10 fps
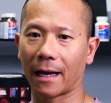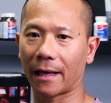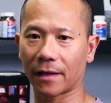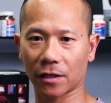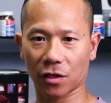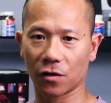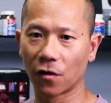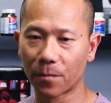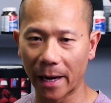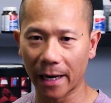I think it's the
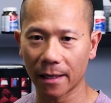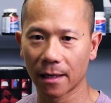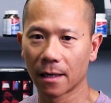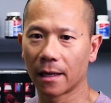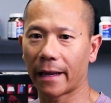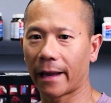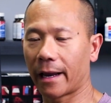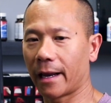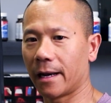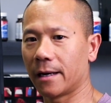nerve pain,
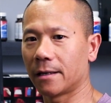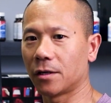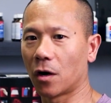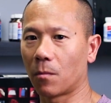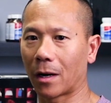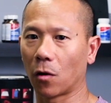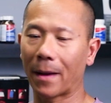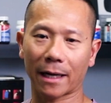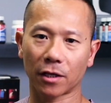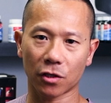and my low
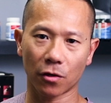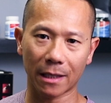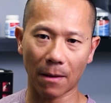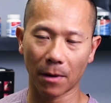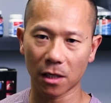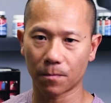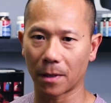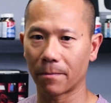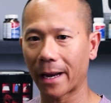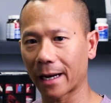back doesn't hurt that much,
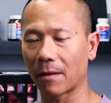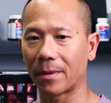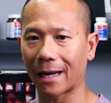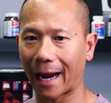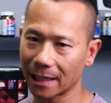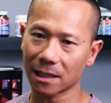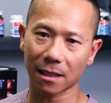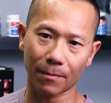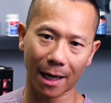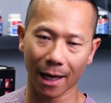but man, I've been
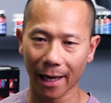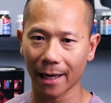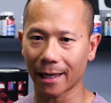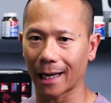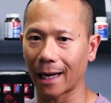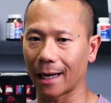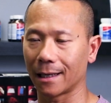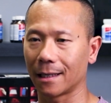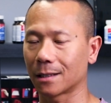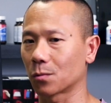icing my leg
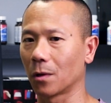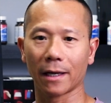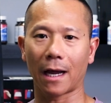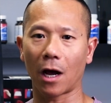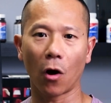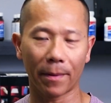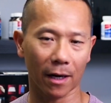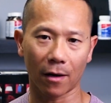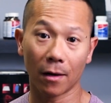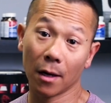and it's really not helping
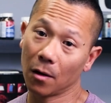at all."